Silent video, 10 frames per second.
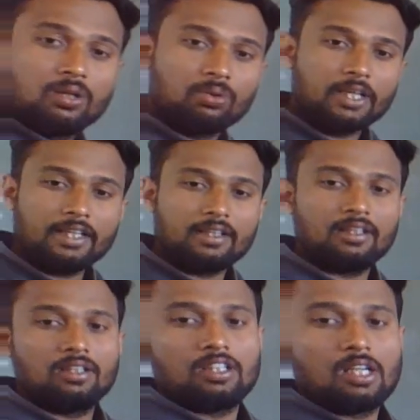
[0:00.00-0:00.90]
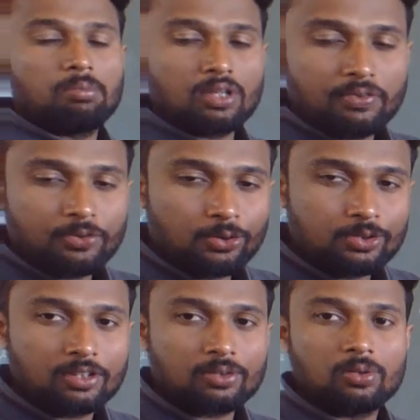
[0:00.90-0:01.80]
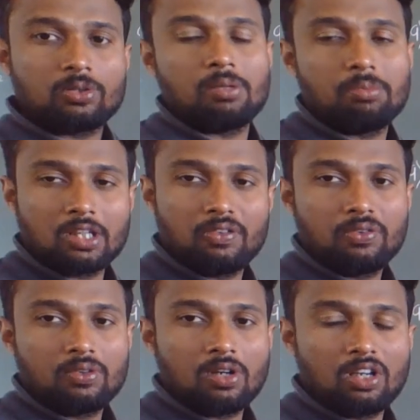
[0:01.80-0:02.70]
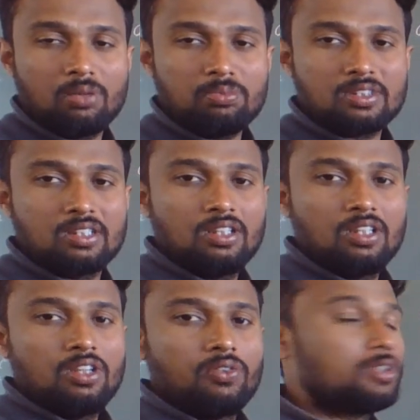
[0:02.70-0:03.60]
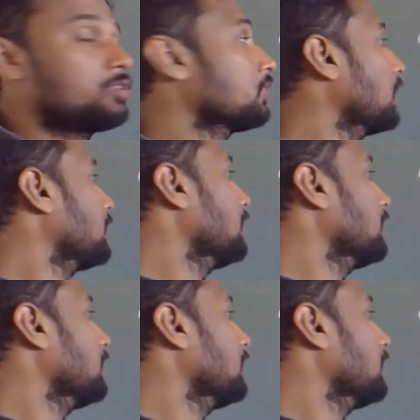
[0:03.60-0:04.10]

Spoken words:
to get number of rows is equal to number of columns, we should get